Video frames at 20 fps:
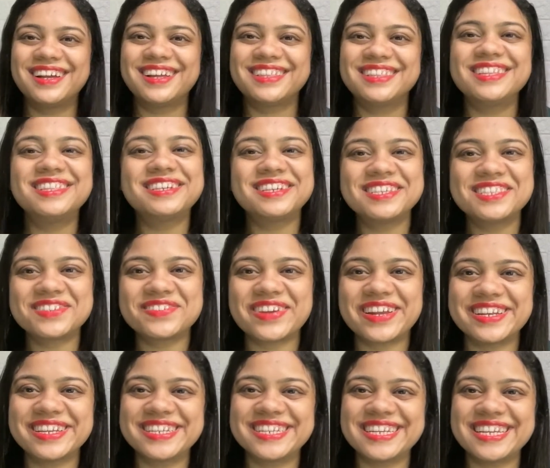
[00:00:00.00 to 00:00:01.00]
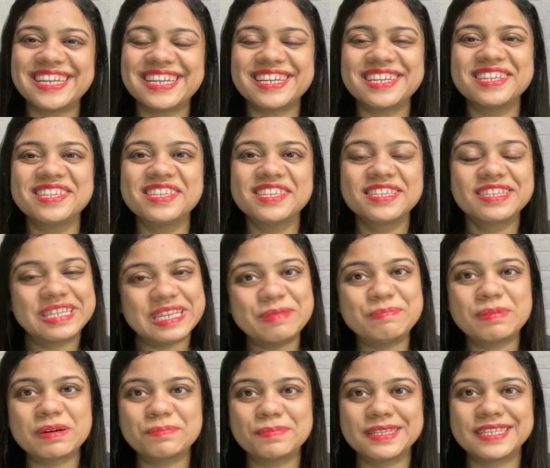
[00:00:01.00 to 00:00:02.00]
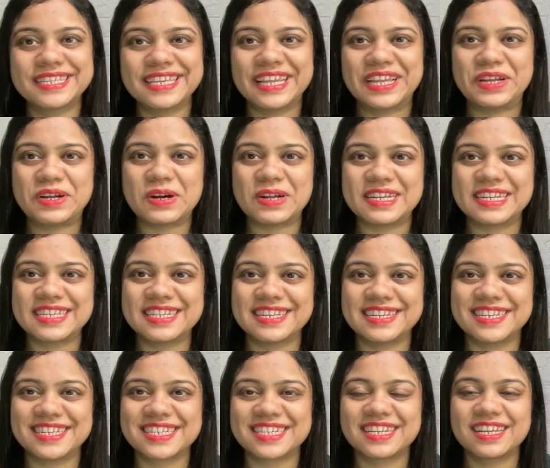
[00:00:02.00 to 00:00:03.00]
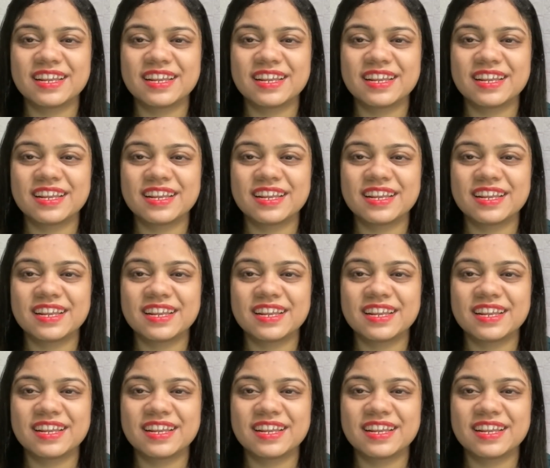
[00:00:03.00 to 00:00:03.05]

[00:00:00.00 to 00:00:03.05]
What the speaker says: The third strategy is repurposing content.